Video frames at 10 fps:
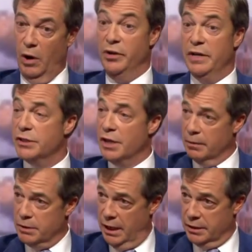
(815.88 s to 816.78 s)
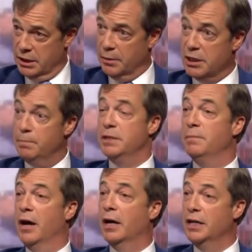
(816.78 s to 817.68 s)
Well, we're in different circumstances because
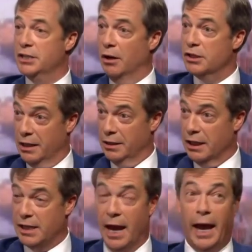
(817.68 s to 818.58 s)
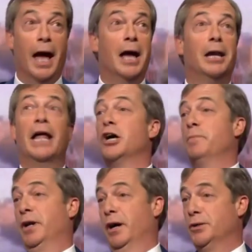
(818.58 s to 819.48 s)
Mrs. Merkel is not suddenly saying,
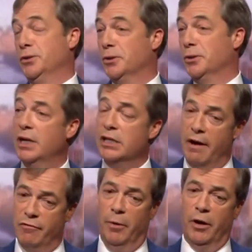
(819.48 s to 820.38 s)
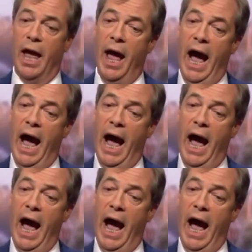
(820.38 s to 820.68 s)
let's open our doors to everybody.